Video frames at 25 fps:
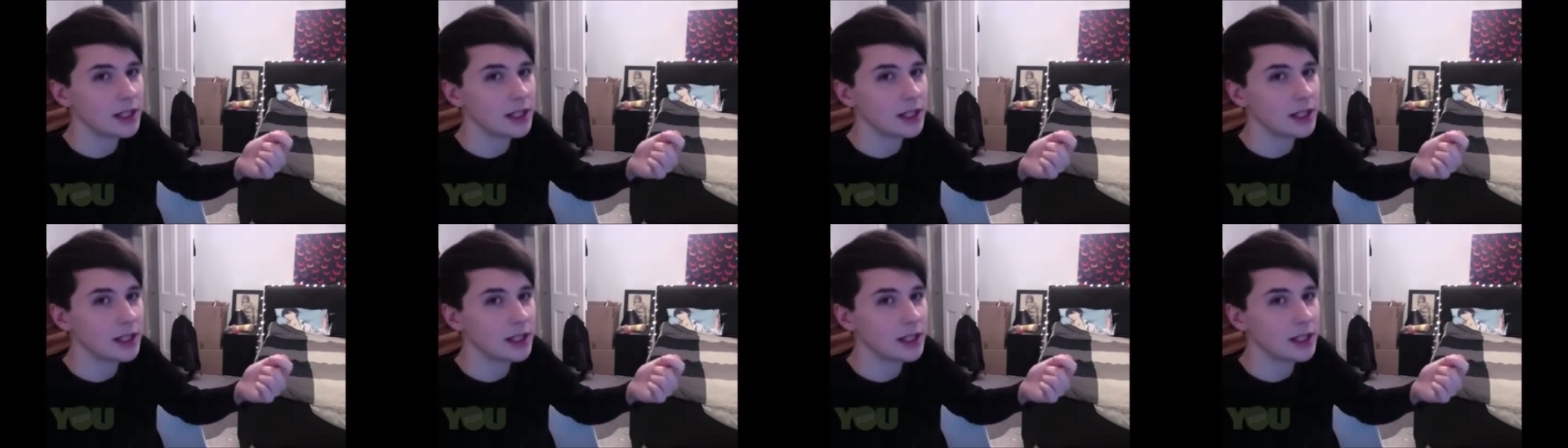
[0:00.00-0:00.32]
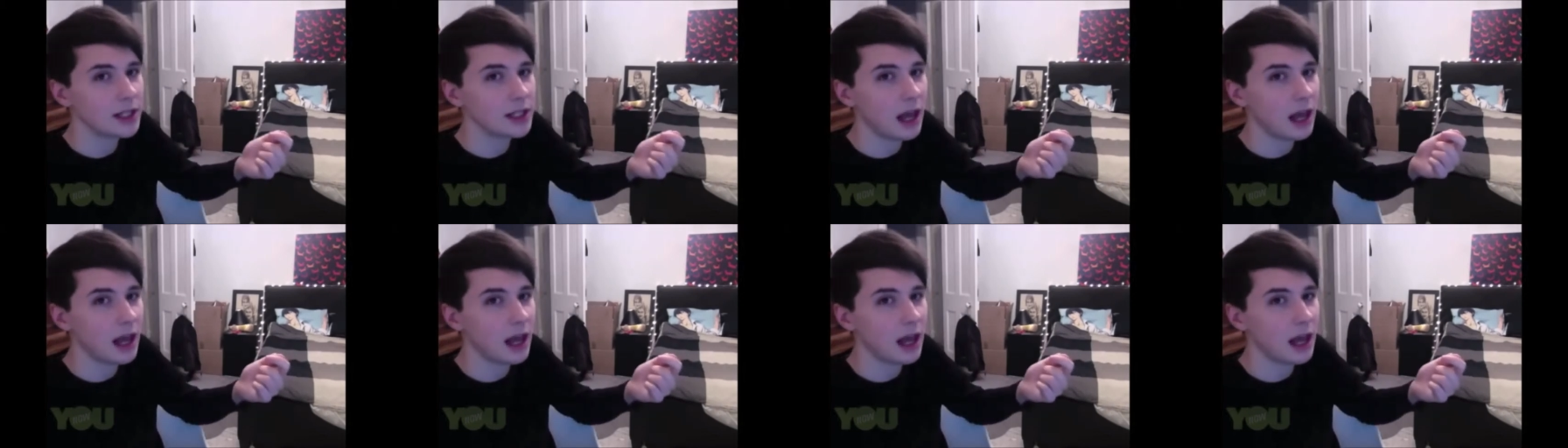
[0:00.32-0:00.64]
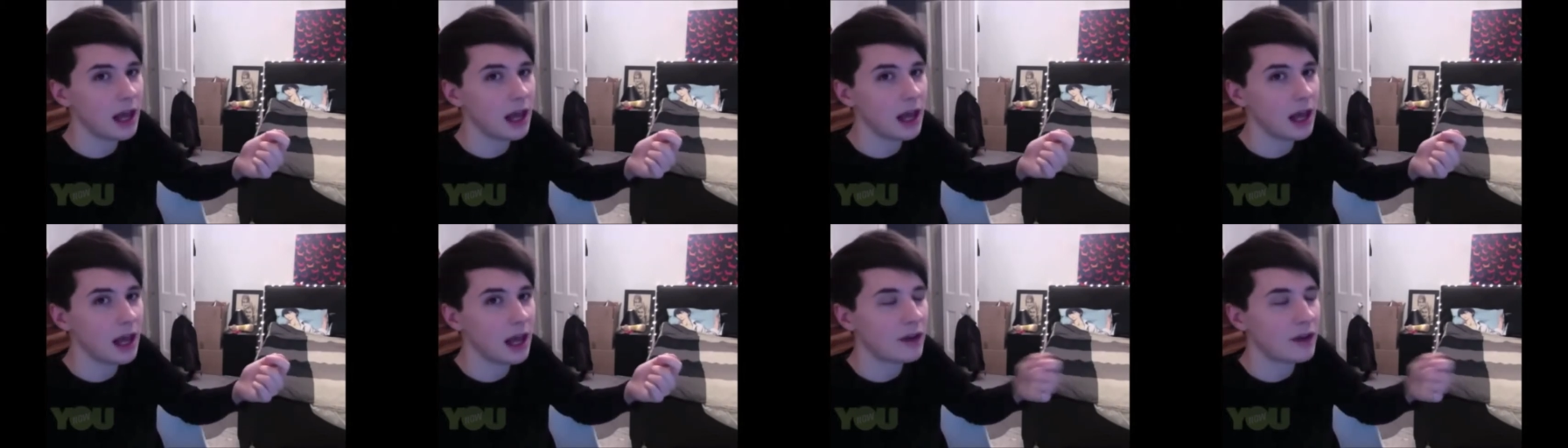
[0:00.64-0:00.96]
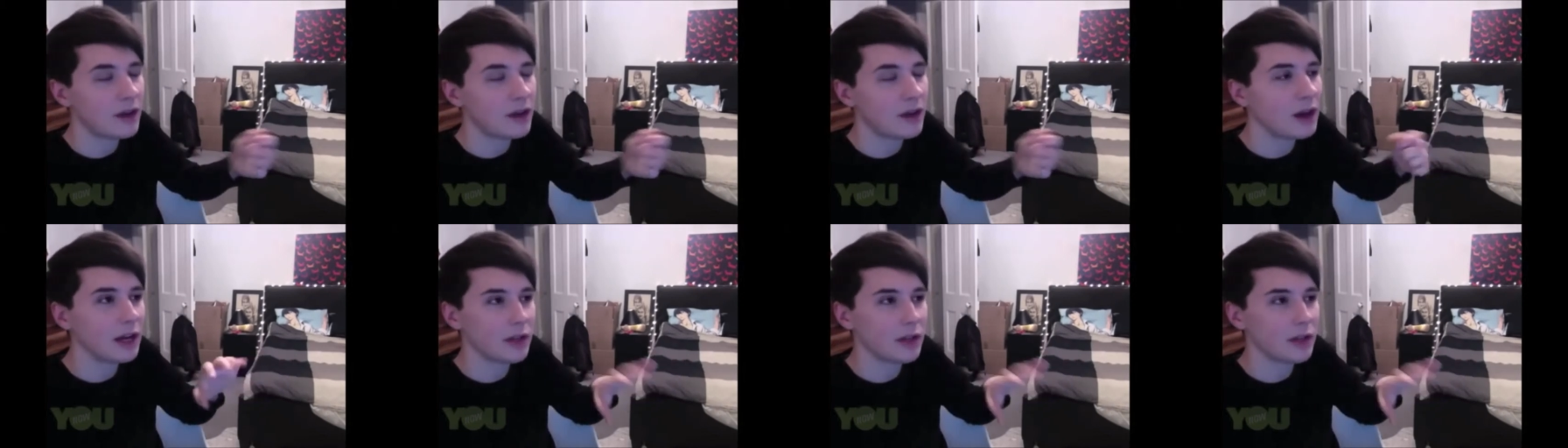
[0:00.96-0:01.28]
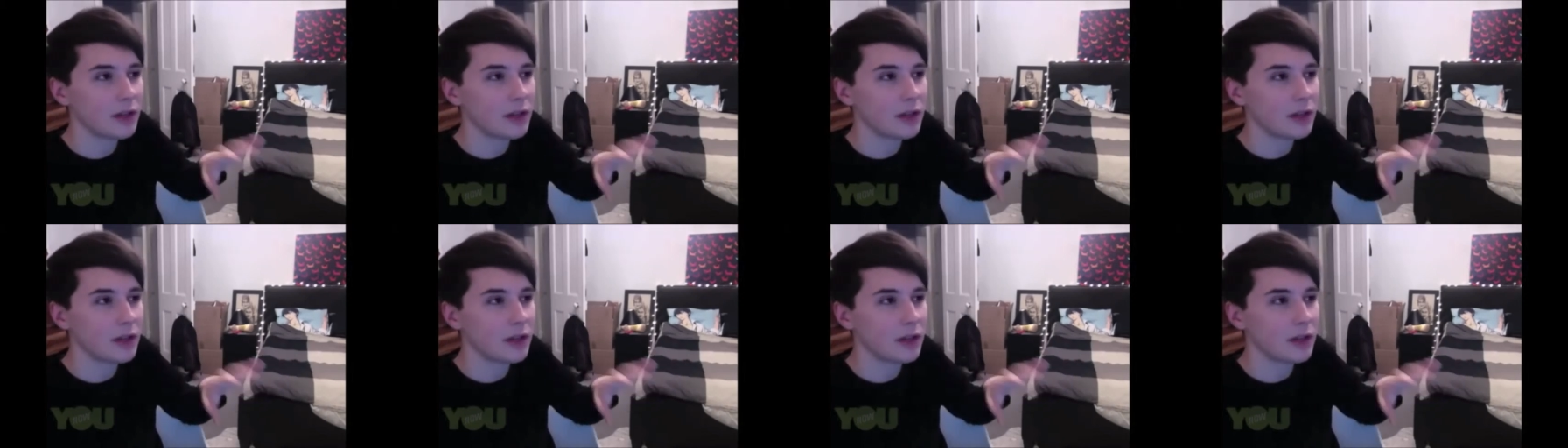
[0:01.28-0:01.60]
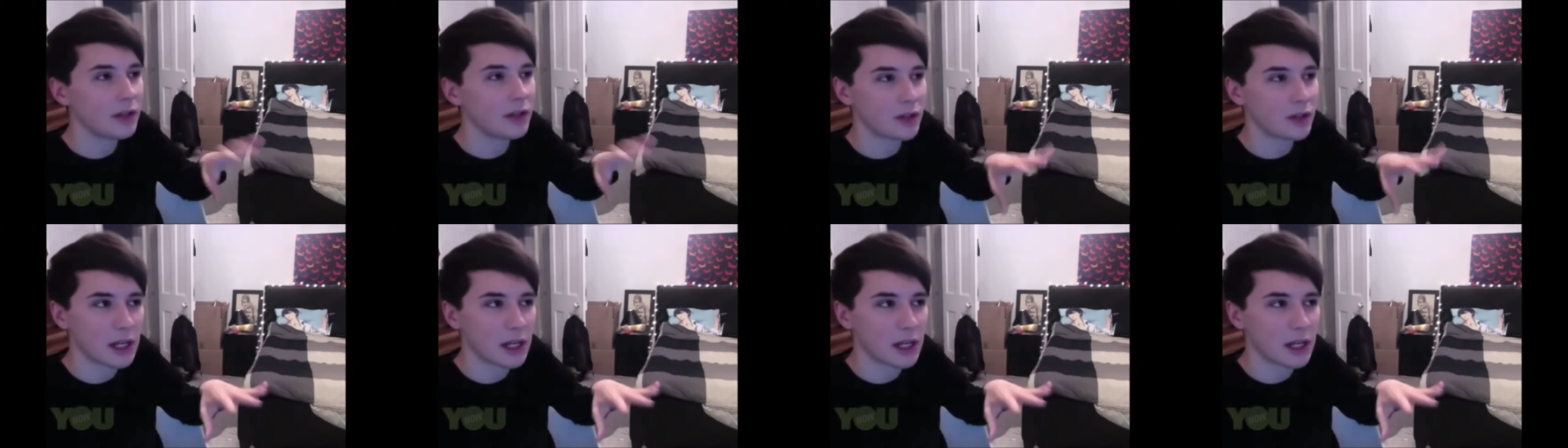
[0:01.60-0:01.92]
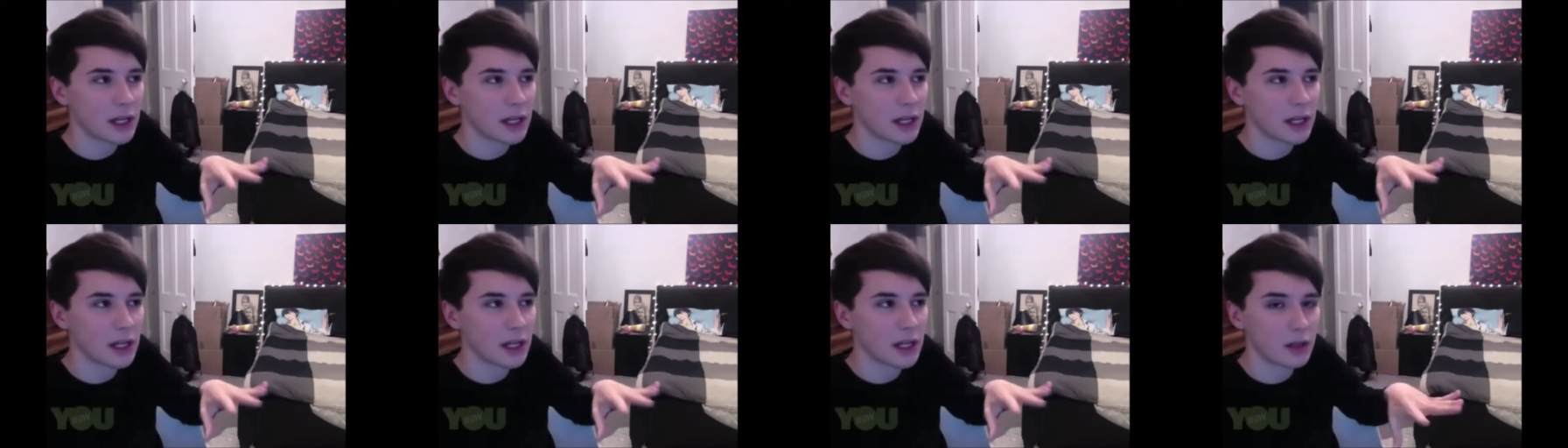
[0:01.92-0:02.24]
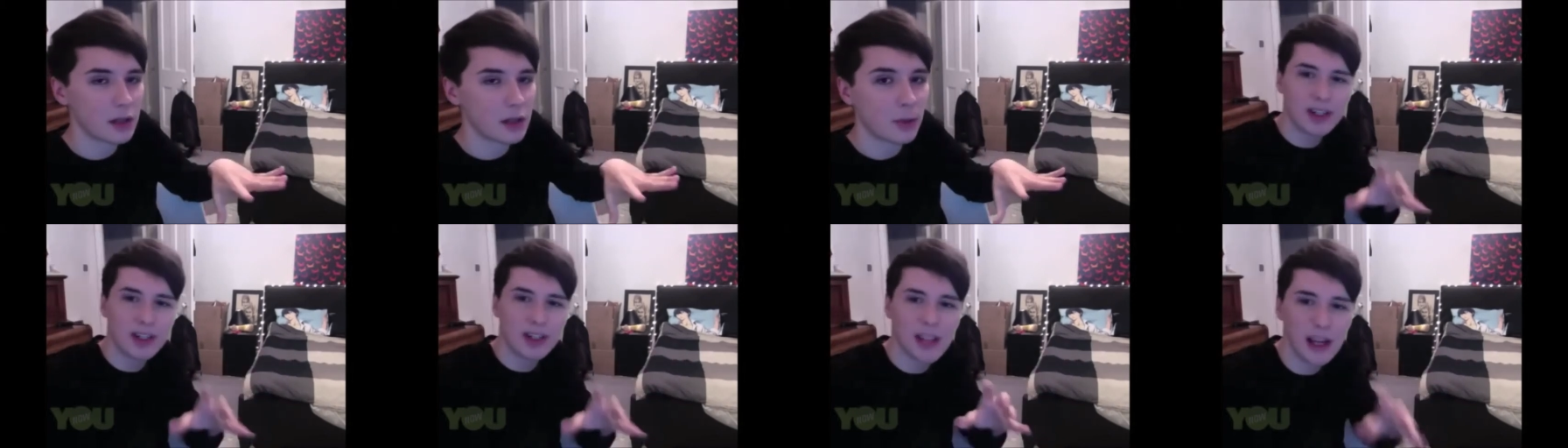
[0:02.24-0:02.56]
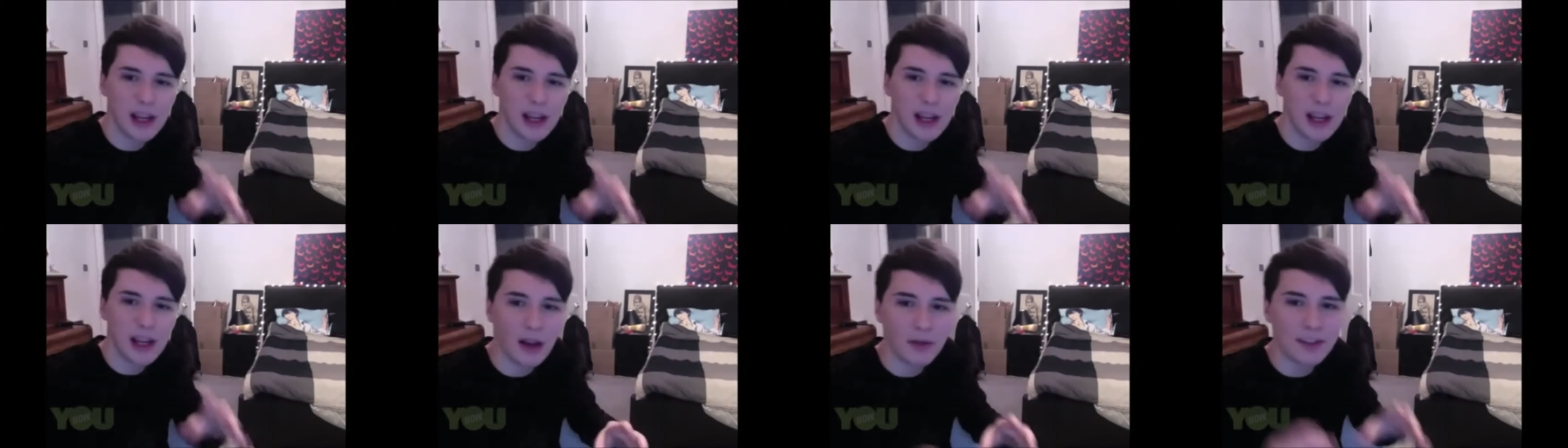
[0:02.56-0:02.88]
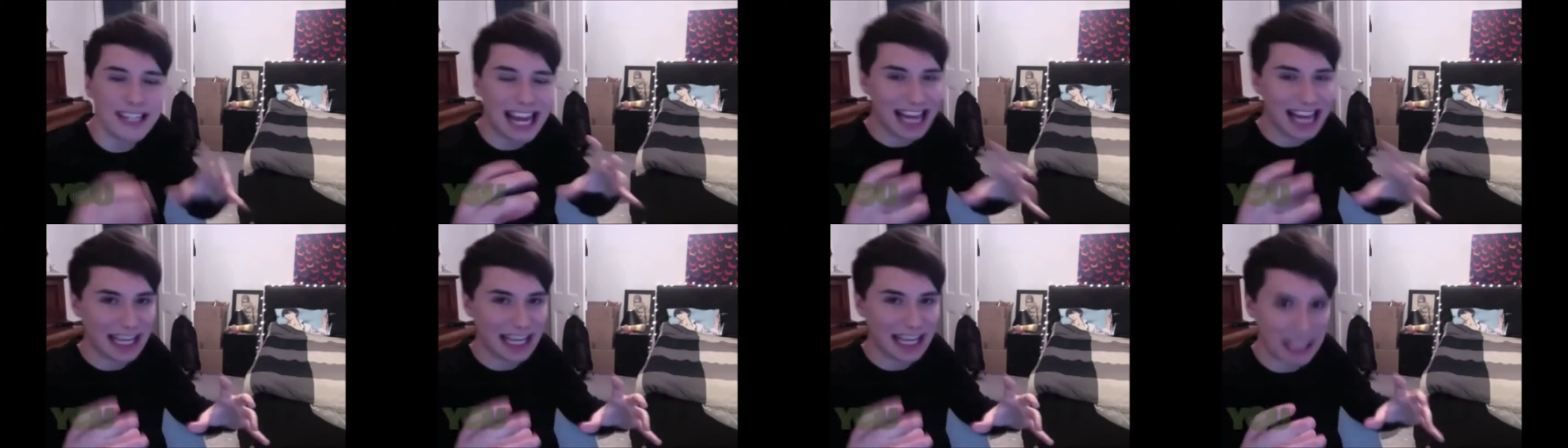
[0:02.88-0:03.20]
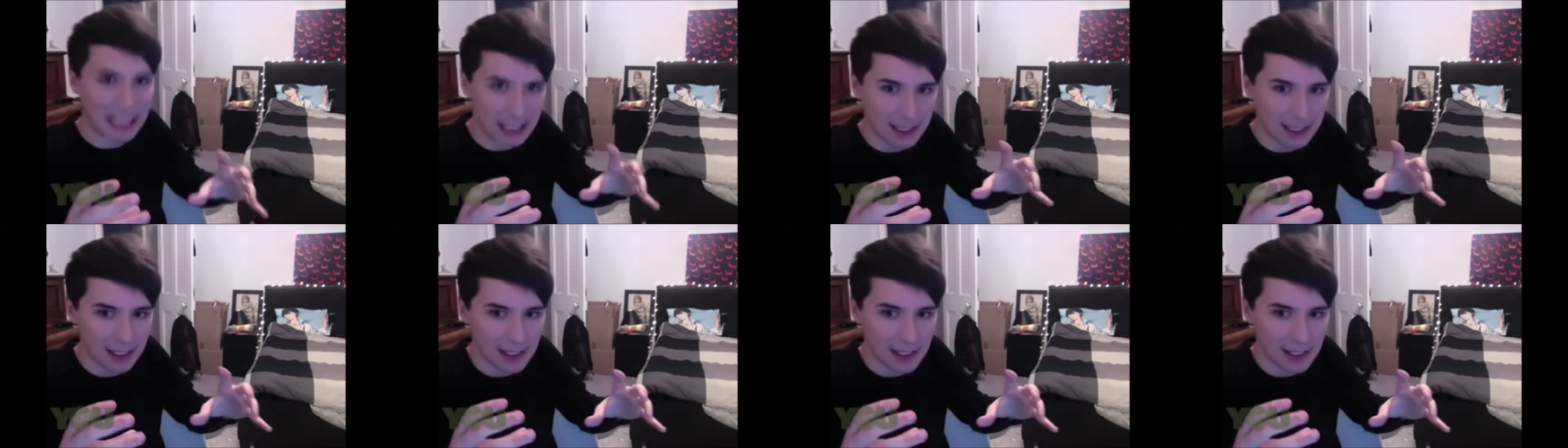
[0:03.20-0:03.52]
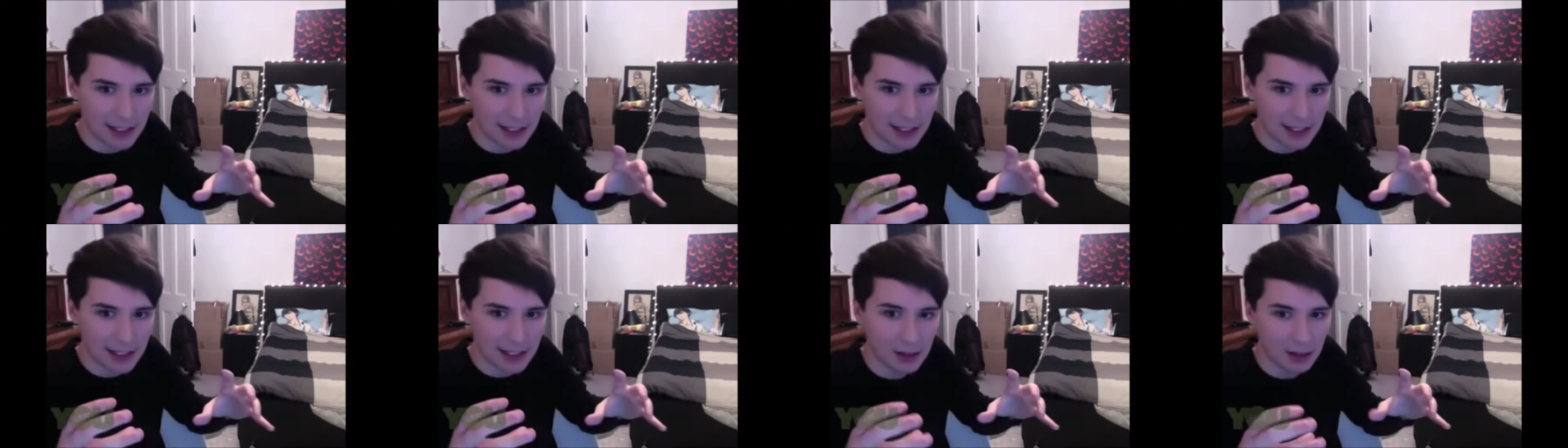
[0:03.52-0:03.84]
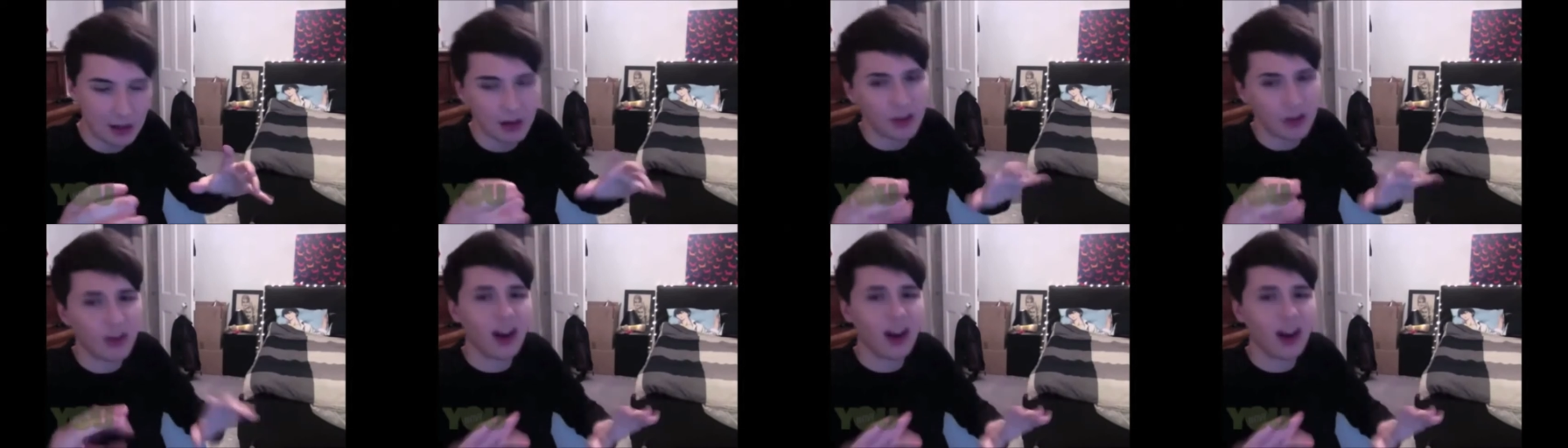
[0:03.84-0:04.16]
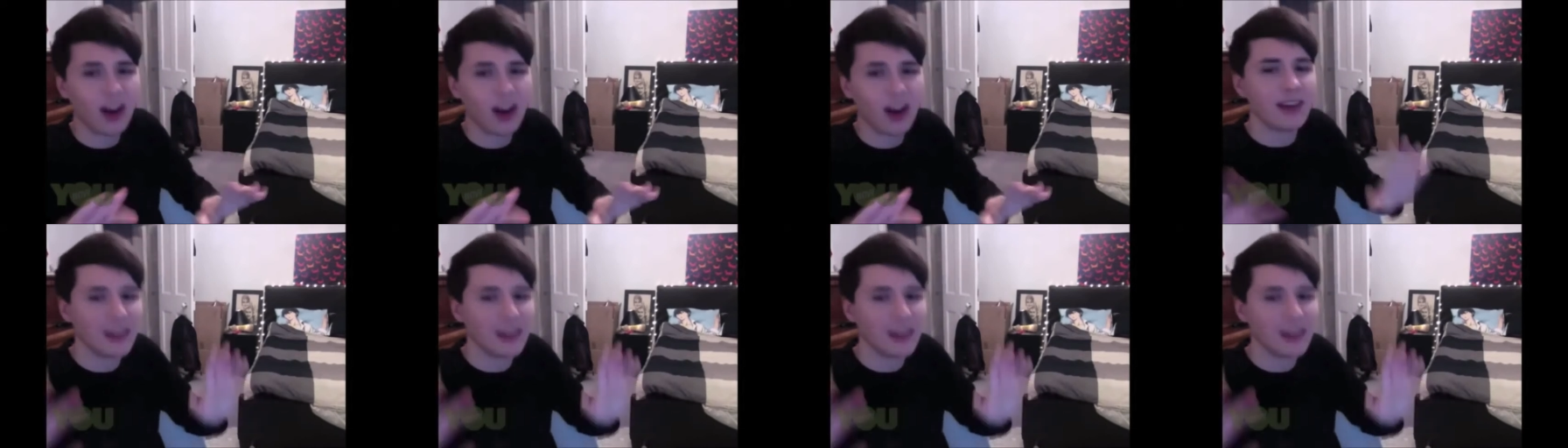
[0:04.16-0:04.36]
I love any restaurant that's like lots of small place things just because I love tastes, alright?